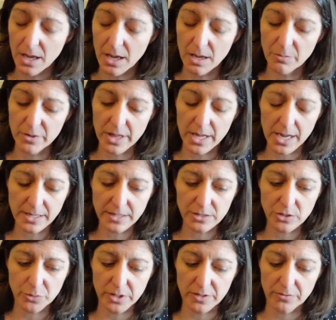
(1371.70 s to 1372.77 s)
And when they
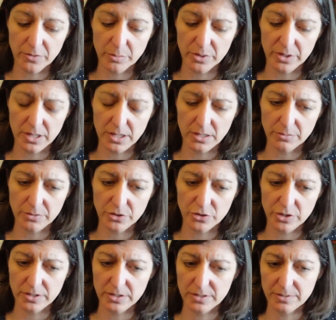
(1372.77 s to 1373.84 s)
added $24 billion, it was
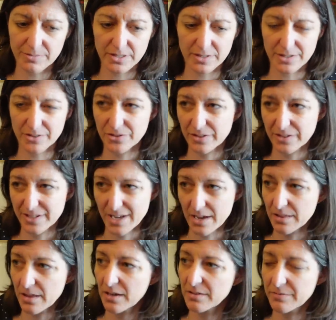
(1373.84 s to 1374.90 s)
just essentially
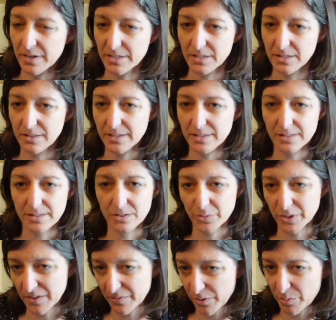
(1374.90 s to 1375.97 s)
take the unfunded list,
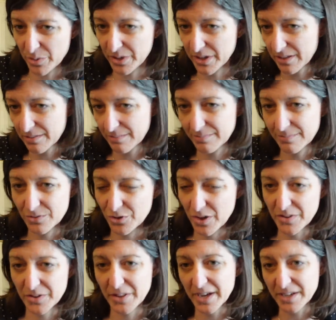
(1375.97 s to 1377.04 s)
$24 billion,
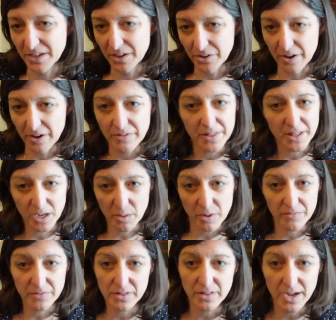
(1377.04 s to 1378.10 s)
draw the line here, everything
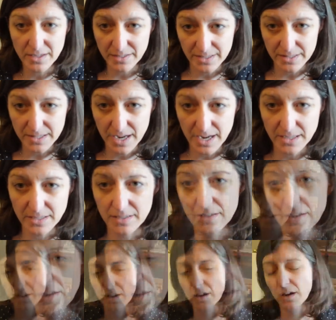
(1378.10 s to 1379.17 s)
above the line gets added.
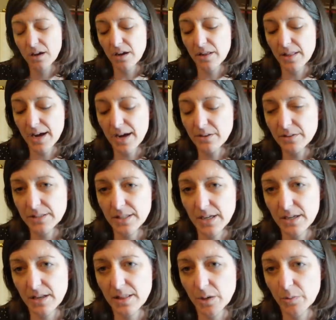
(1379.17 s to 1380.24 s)
On the House
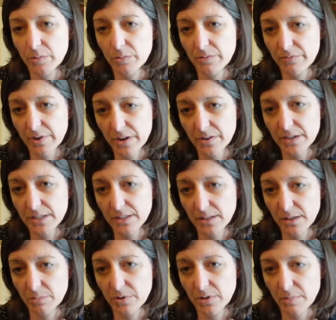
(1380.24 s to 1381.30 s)
side, I think we were very
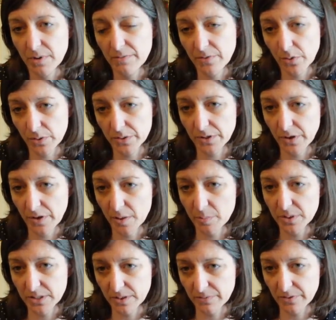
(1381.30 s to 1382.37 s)
deliberate about focusing on the
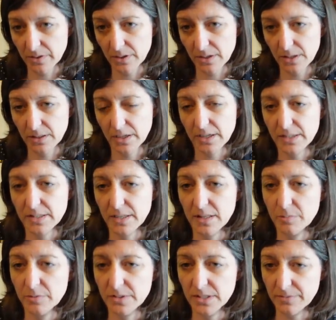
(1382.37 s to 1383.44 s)
Pacific, and like I said,
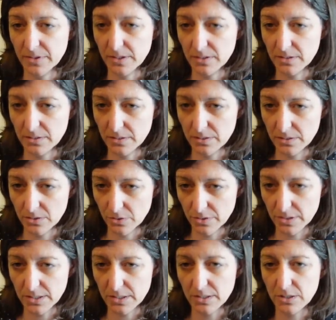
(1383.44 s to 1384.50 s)
the Pacific
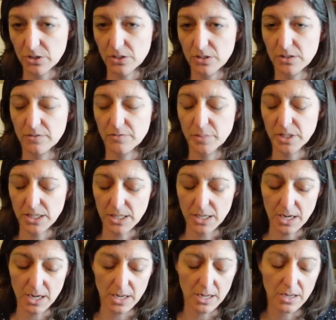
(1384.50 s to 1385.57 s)
Deterrence Initiative,
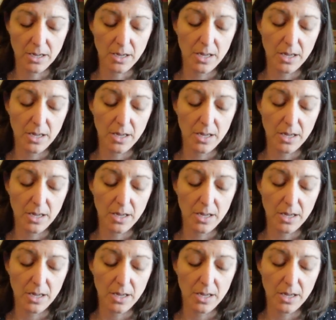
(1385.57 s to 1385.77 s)
PDI,